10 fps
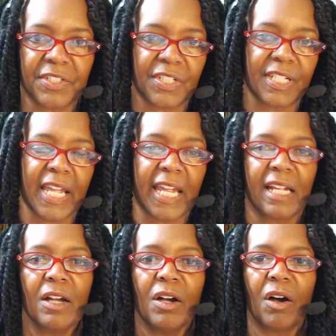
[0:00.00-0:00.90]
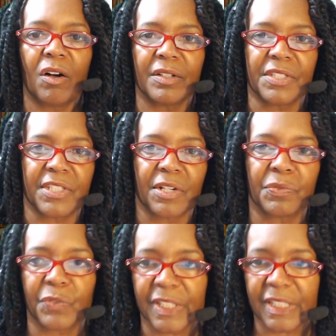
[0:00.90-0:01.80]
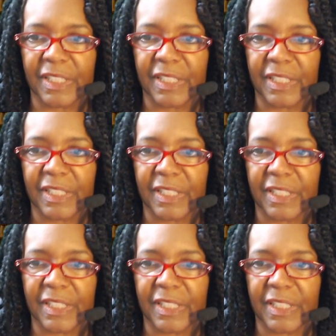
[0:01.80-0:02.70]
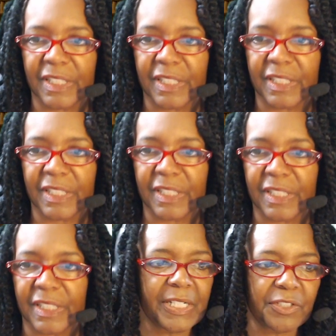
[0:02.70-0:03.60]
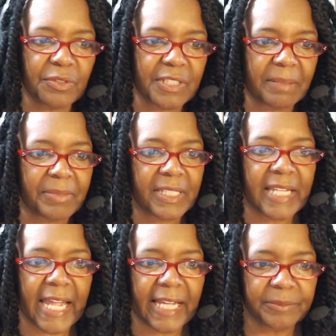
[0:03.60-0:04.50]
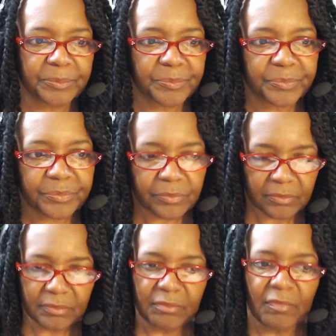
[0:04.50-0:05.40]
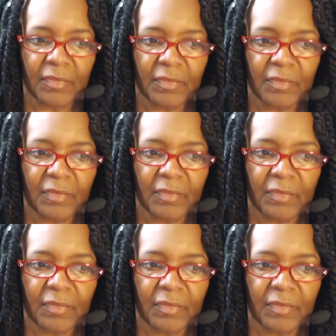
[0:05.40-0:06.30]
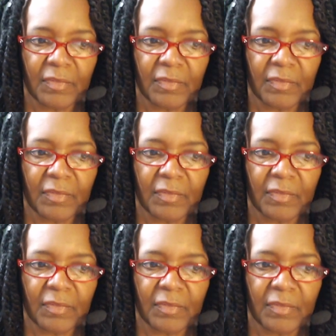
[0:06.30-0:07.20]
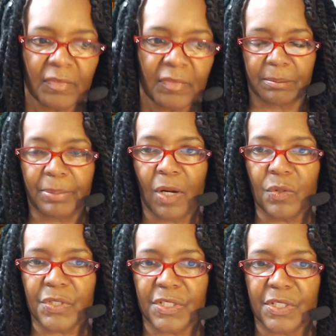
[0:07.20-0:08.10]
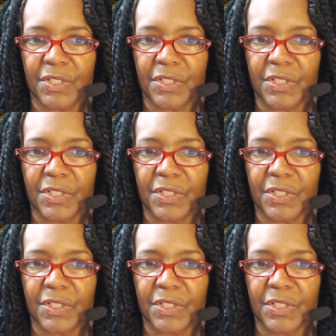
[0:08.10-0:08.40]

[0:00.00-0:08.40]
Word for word: today on self-realization but let me read you something that this young lady uh, posted